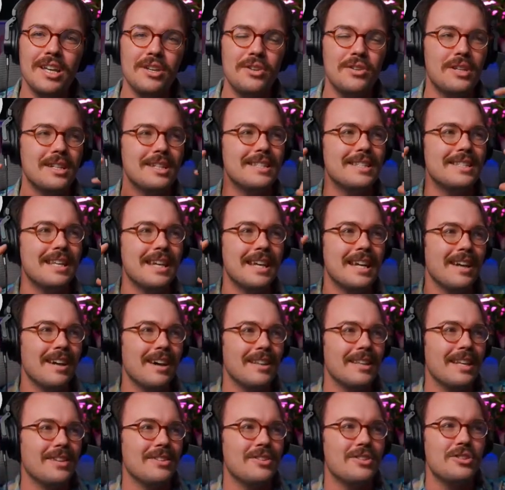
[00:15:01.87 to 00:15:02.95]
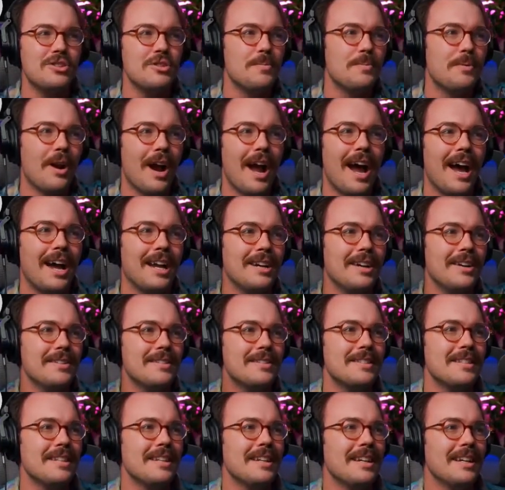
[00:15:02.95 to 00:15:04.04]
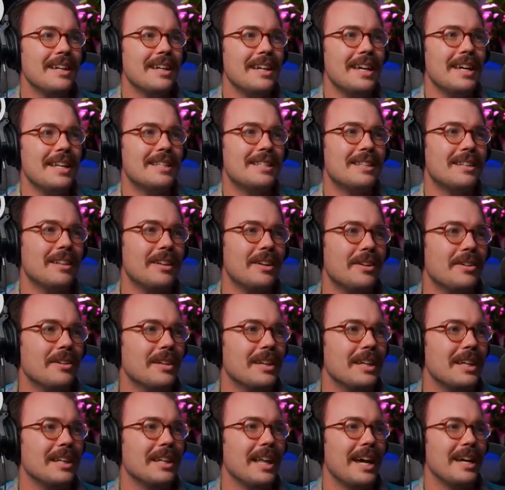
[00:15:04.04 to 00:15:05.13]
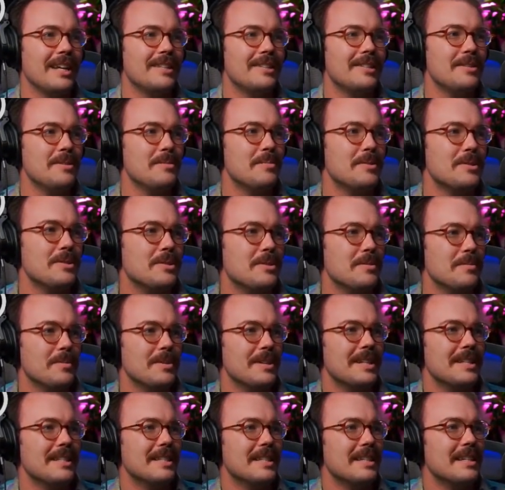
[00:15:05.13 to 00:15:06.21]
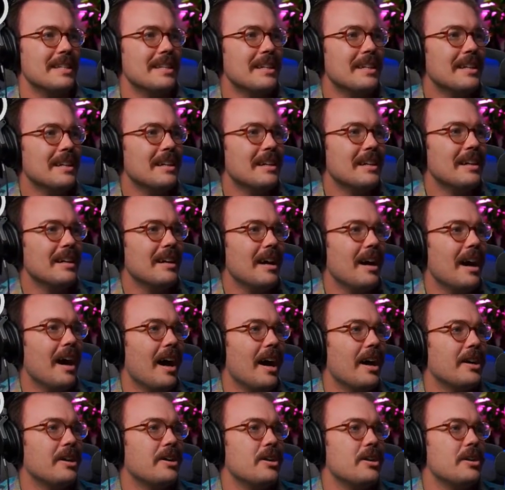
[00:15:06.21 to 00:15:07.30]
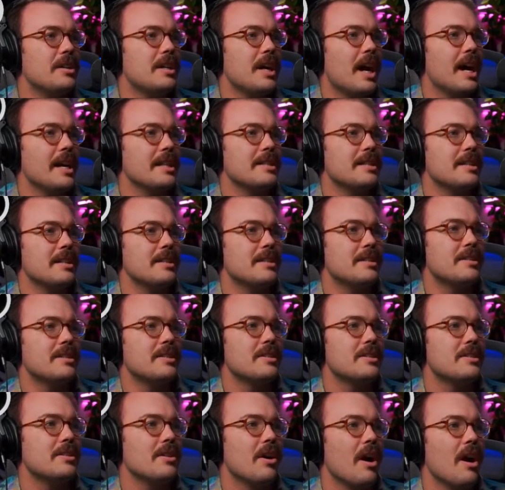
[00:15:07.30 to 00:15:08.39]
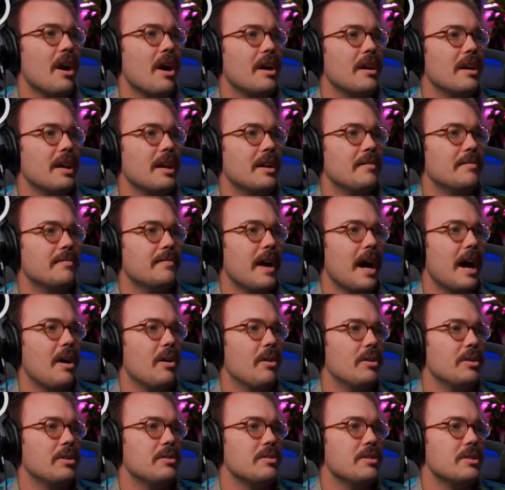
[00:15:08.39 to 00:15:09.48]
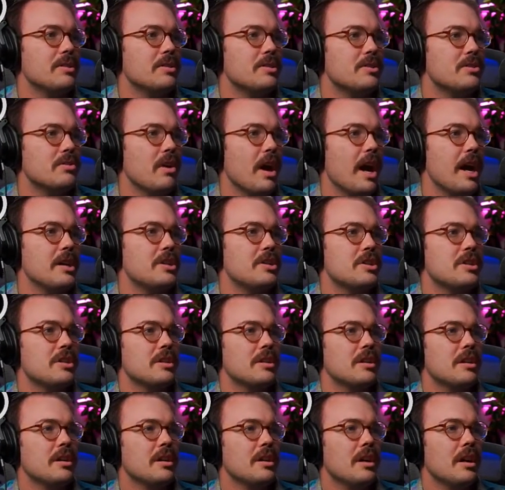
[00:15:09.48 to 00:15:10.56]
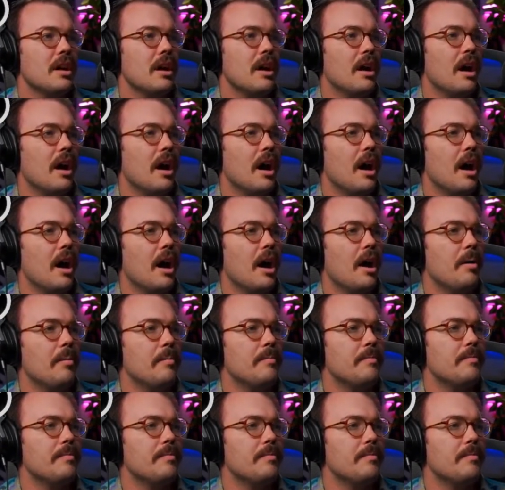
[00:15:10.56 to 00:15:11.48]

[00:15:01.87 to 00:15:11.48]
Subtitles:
can sing it on those super high notes. It's literally like super, super easy. A good consonant to start and a vowel you can stretch. What